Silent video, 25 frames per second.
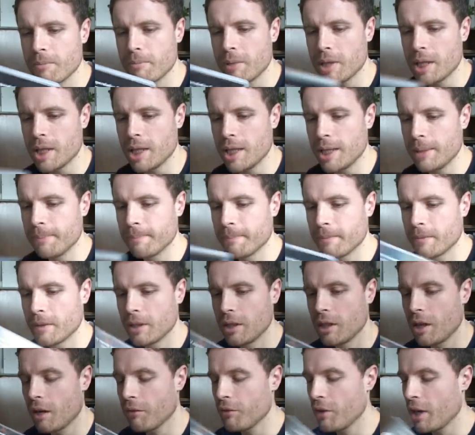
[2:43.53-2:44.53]
But
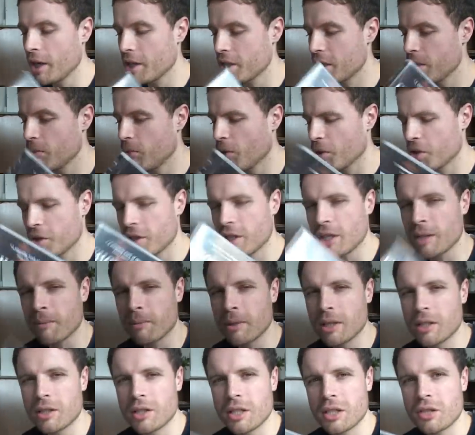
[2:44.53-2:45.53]
I've not actually watched
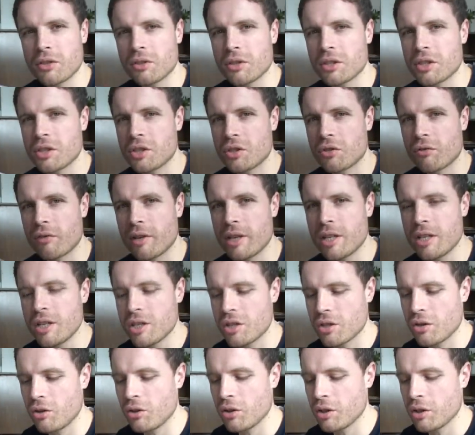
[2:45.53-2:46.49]
it, but it's got this strange,